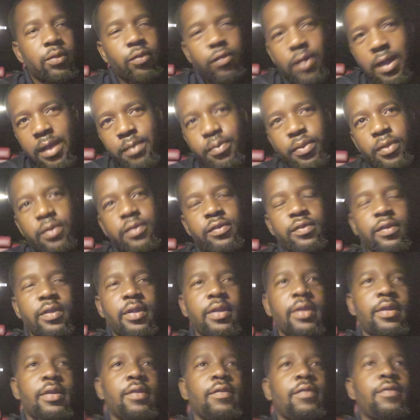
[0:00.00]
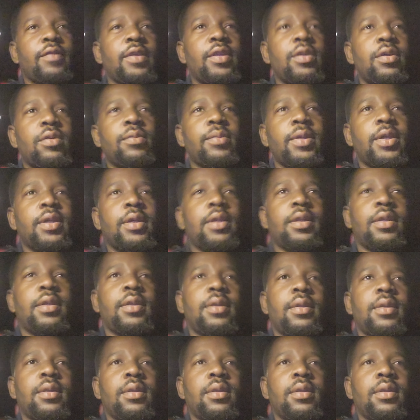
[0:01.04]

the right person to hear the video, man,